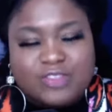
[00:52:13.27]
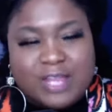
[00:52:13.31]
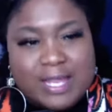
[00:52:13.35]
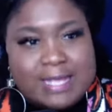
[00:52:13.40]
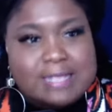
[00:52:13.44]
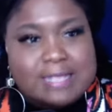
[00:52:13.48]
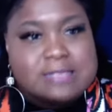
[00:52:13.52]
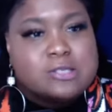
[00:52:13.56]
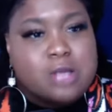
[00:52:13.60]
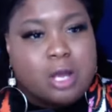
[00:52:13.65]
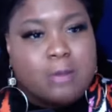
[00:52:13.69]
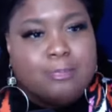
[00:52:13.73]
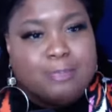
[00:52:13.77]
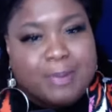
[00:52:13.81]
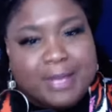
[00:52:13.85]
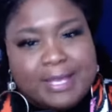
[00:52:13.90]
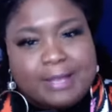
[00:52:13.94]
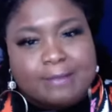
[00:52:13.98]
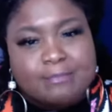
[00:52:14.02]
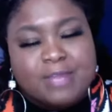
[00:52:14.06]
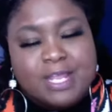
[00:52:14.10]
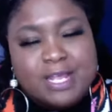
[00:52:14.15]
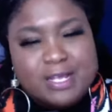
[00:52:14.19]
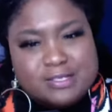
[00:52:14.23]
Things are
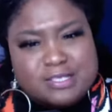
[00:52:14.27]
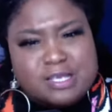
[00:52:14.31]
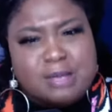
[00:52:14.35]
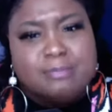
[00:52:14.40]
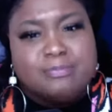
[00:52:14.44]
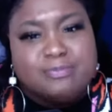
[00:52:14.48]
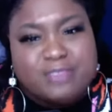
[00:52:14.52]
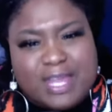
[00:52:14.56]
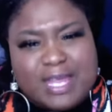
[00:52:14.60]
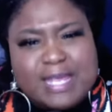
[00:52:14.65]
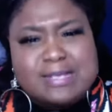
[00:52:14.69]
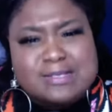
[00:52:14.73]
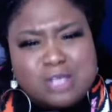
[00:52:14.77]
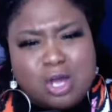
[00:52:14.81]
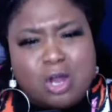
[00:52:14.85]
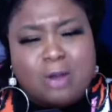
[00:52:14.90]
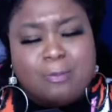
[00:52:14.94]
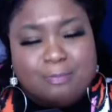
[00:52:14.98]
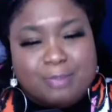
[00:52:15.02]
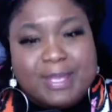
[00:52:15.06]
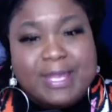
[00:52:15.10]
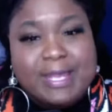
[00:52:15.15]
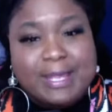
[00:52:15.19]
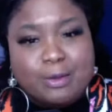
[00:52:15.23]
being, some things
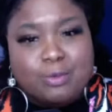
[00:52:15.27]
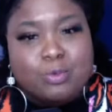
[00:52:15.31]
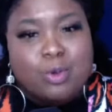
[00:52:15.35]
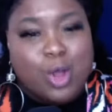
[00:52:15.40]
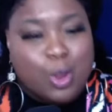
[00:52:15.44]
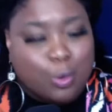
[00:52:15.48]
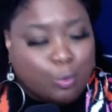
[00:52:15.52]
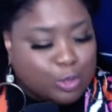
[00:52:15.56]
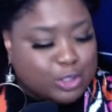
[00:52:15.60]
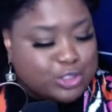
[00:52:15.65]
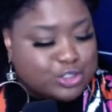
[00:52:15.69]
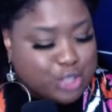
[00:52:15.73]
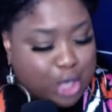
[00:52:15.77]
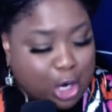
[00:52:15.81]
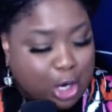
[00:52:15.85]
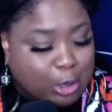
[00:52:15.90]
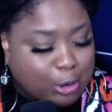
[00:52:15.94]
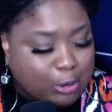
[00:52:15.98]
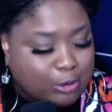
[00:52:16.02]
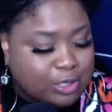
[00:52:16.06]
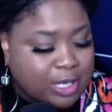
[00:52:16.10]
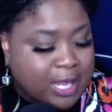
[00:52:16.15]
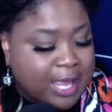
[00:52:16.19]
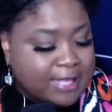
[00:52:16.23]
are being
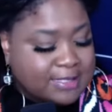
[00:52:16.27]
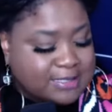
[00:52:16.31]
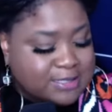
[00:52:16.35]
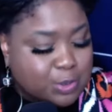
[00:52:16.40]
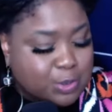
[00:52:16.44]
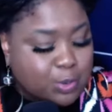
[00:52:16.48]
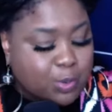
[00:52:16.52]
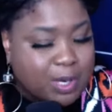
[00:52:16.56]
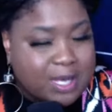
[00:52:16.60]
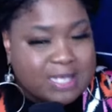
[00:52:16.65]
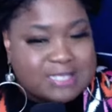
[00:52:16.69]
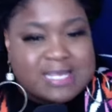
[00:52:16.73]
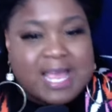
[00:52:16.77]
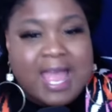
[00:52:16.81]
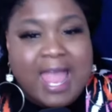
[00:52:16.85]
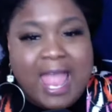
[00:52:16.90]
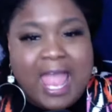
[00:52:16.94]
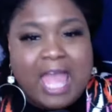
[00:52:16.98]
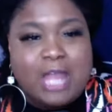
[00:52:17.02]
returned to us.